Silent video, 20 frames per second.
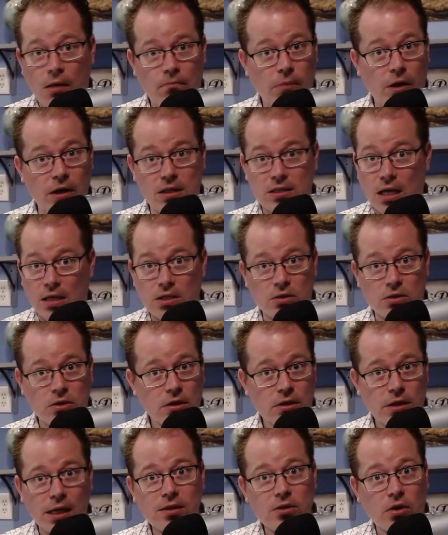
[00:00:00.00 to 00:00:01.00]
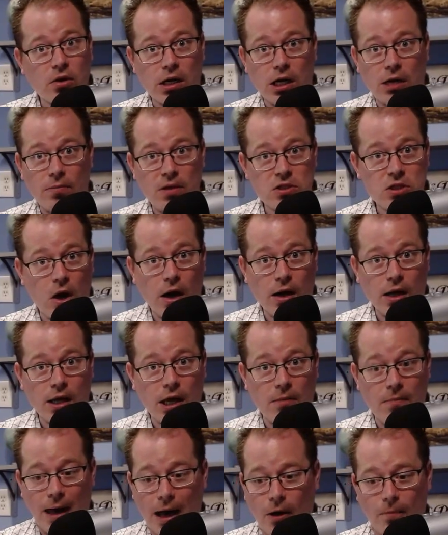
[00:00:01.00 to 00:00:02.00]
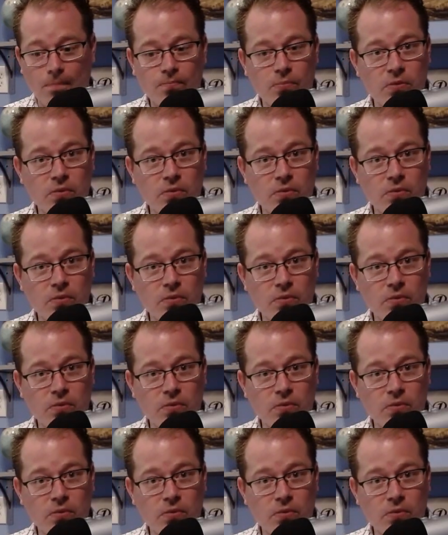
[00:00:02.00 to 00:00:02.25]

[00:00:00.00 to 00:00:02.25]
But it doesn't look like they're going to be talking about